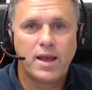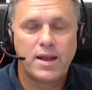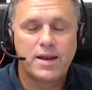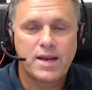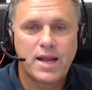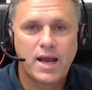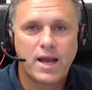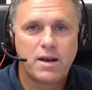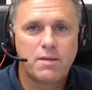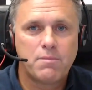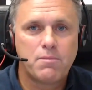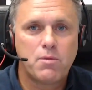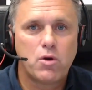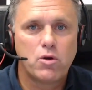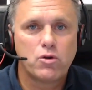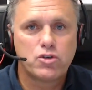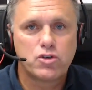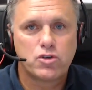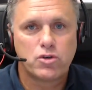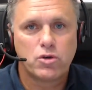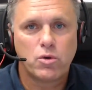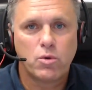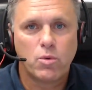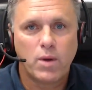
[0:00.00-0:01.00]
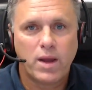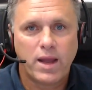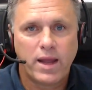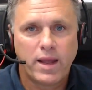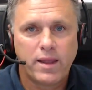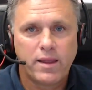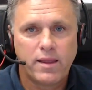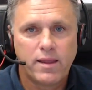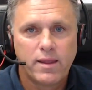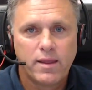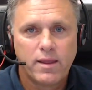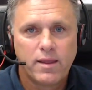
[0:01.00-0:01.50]
a non-emotional
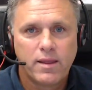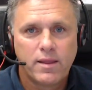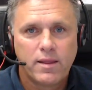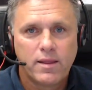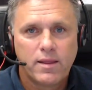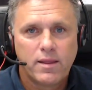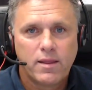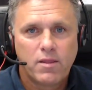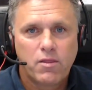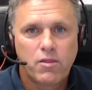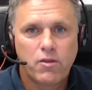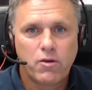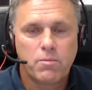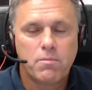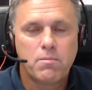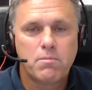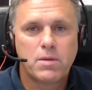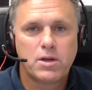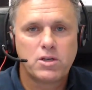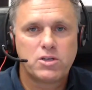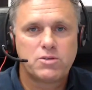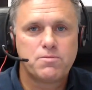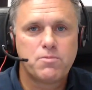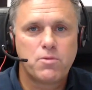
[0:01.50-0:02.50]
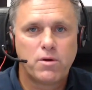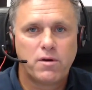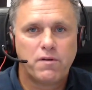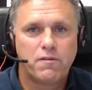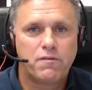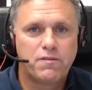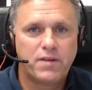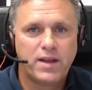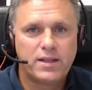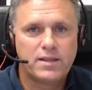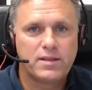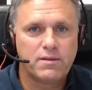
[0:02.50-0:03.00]
way. They're much more
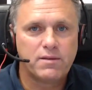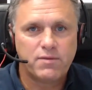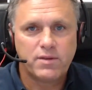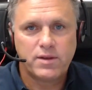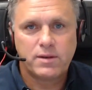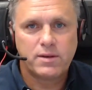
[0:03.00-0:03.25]
effective